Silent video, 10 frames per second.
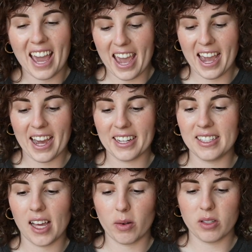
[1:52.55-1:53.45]

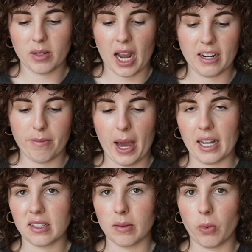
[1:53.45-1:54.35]
And that was kind of
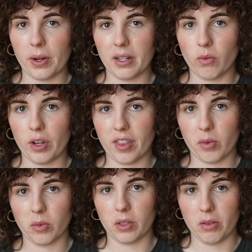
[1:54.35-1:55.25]
past the point of when they
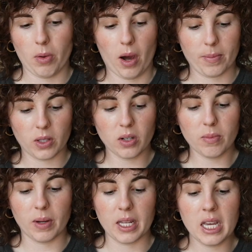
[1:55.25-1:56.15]
were really popular,
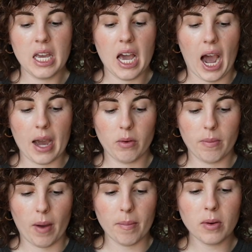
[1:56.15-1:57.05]
but I
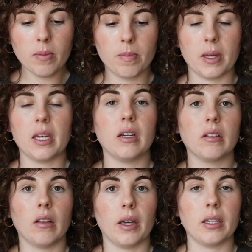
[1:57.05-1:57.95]
remember
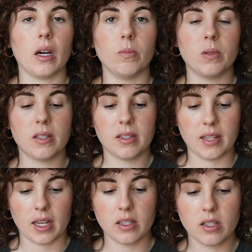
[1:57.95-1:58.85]
being like
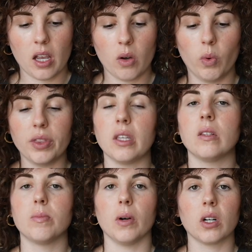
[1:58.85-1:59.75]
obsessed with
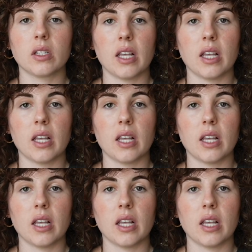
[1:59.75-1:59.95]
these books,